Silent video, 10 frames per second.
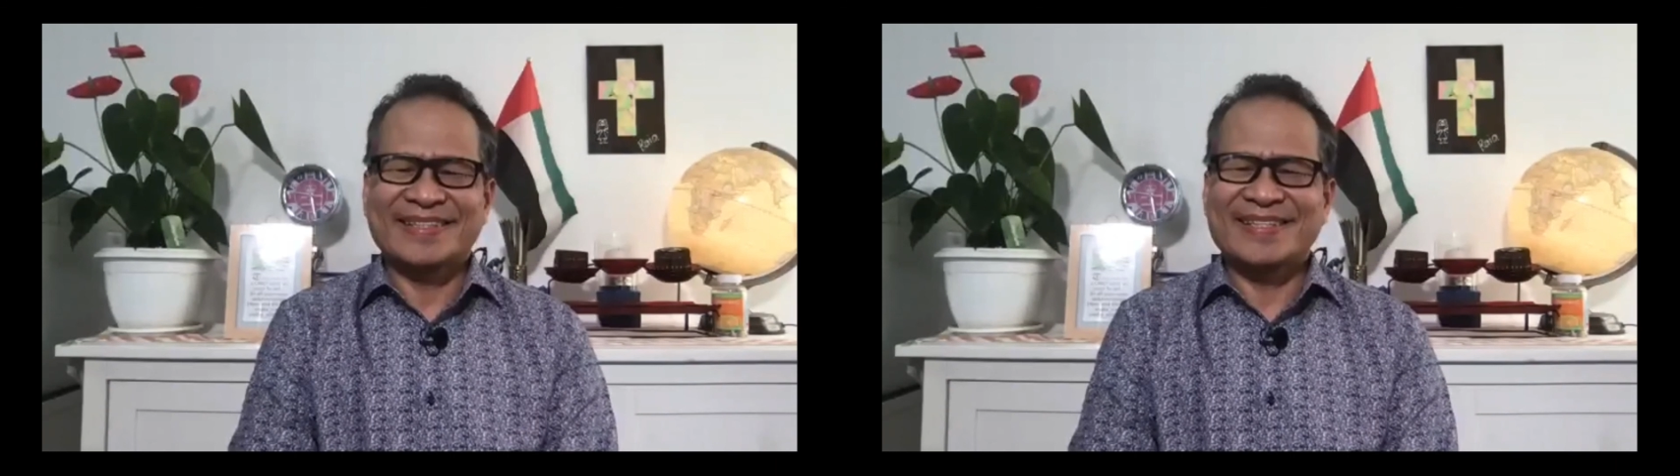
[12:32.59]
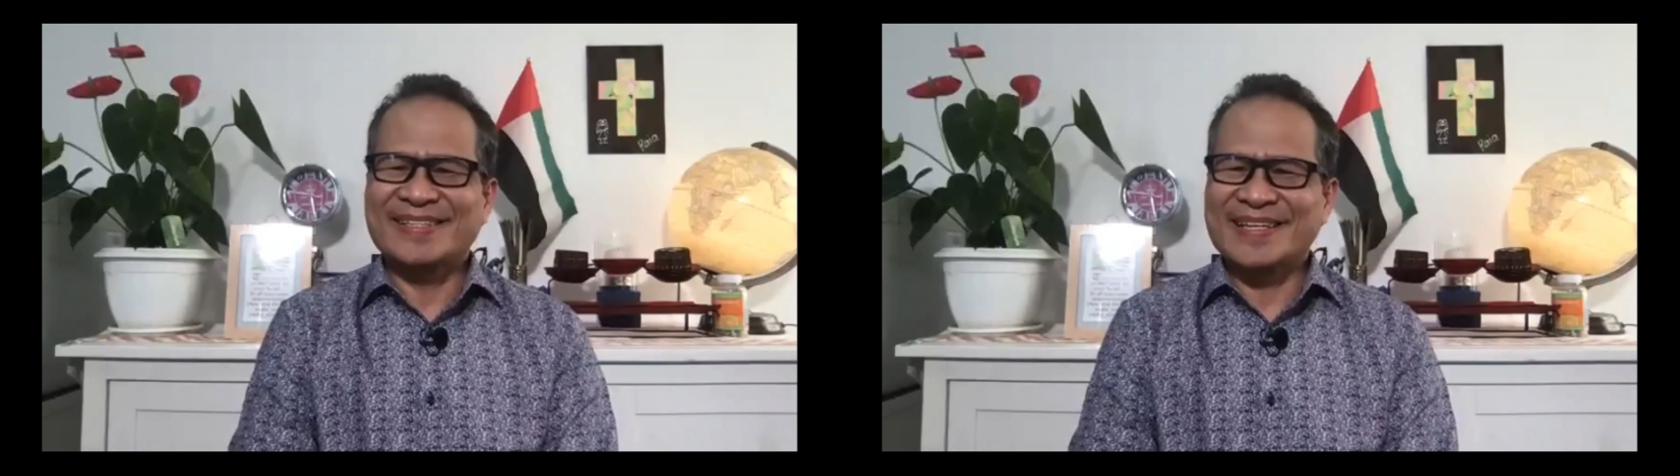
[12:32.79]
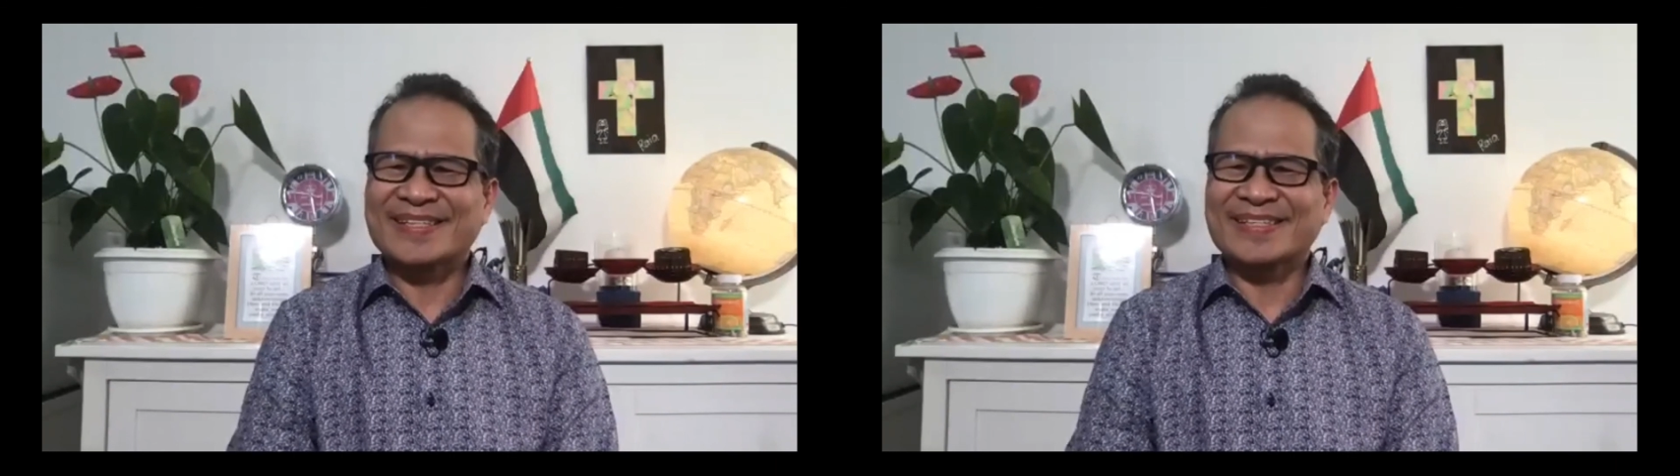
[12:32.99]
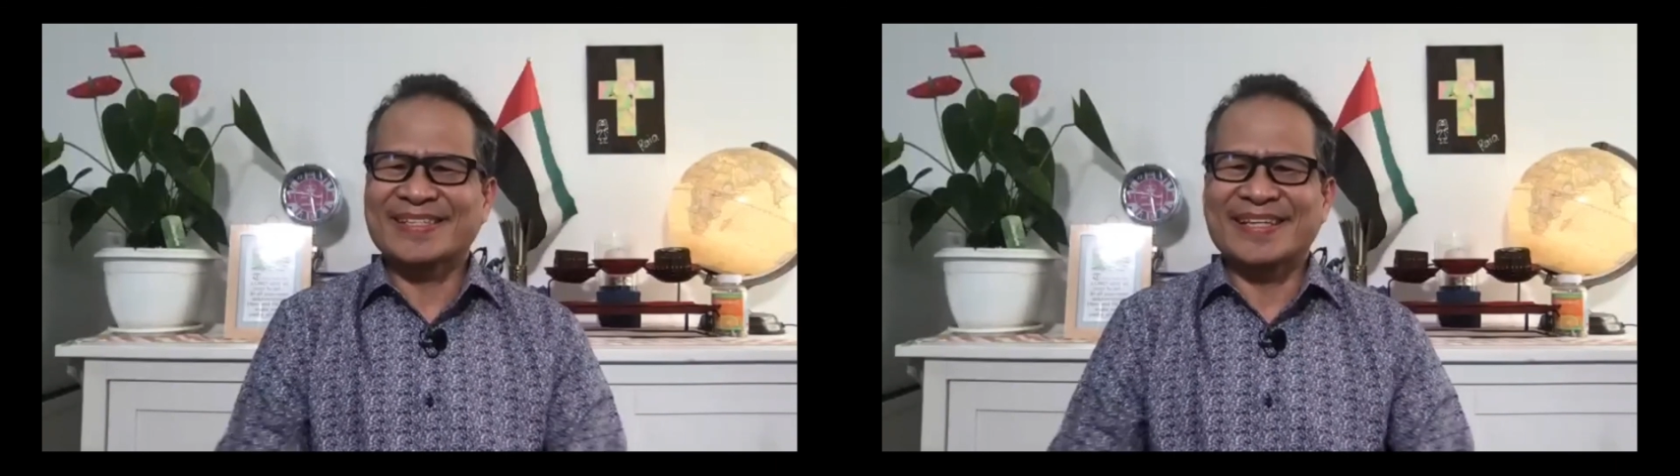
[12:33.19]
In Jesus'